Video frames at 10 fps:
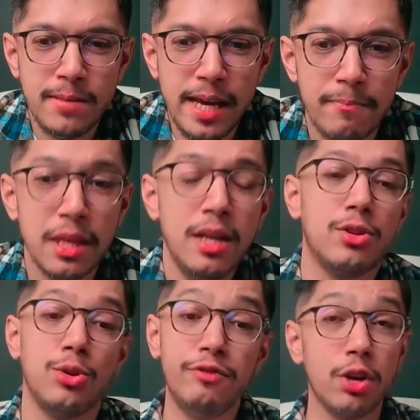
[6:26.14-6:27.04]
Yeah.
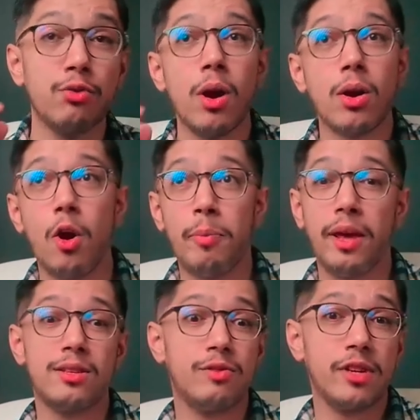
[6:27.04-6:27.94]
So you've done
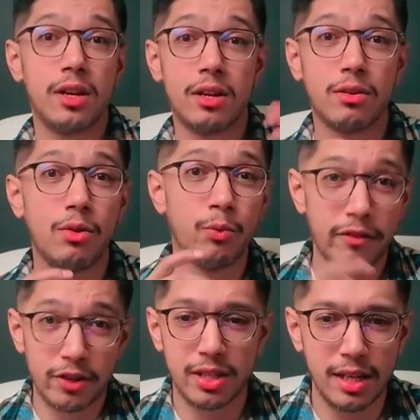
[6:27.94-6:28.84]
Roco picks. You've done
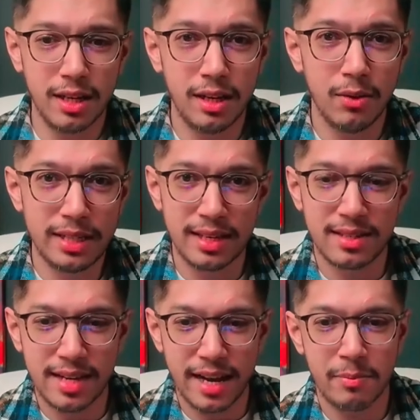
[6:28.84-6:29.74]
River City
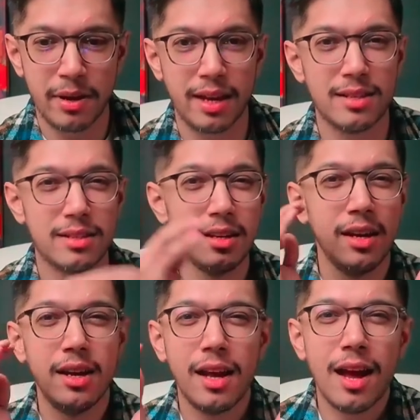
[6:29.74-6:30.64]
Whiskey Society
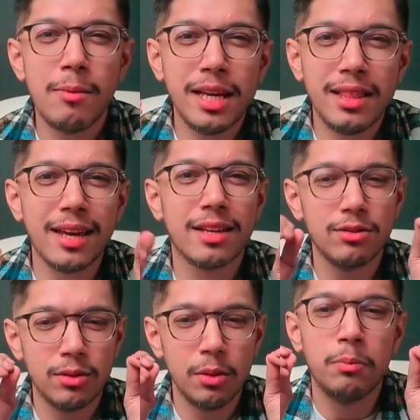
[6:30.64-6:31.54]
picks. How many
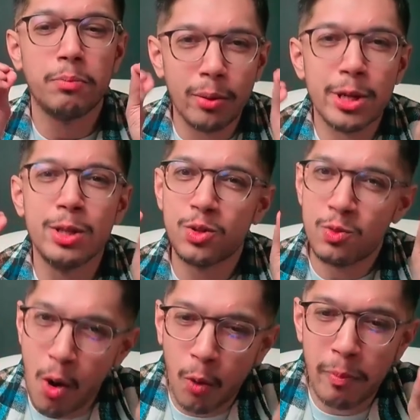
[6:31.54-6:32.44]
bourbon and
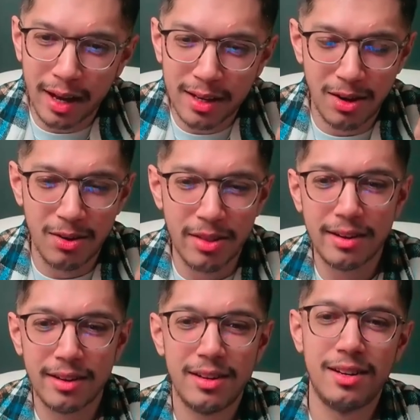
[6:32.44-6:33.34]
smoke picks are there?